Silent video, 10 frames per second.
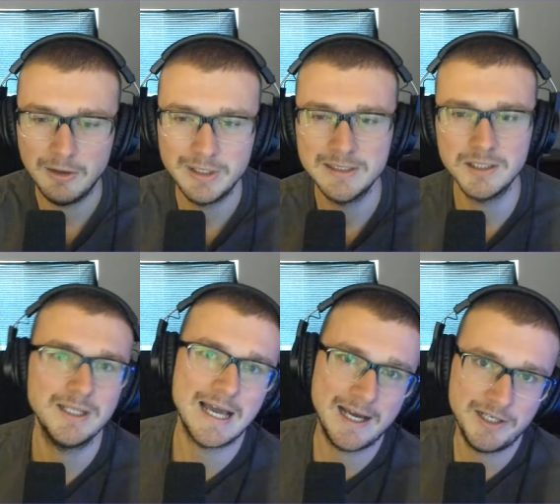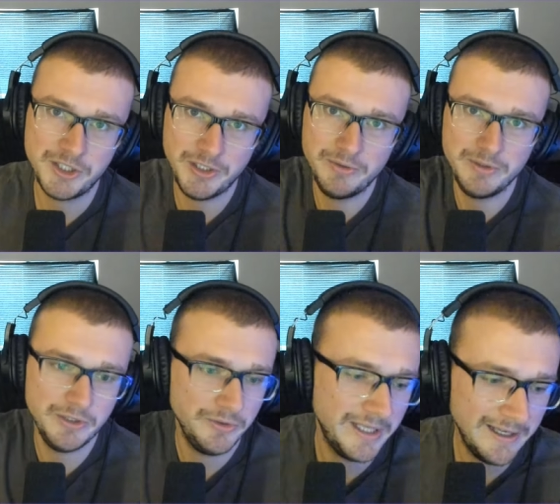on the lash,
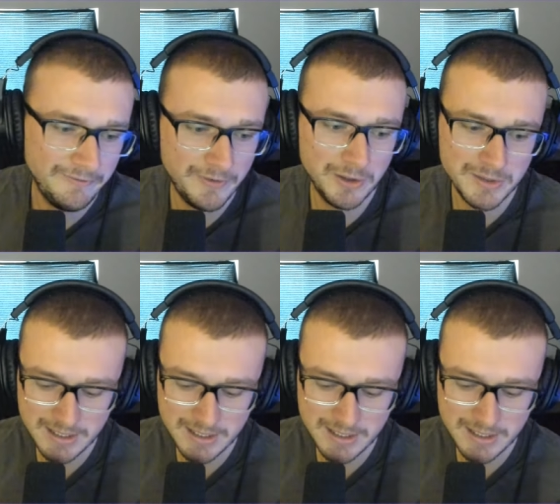you UK folks,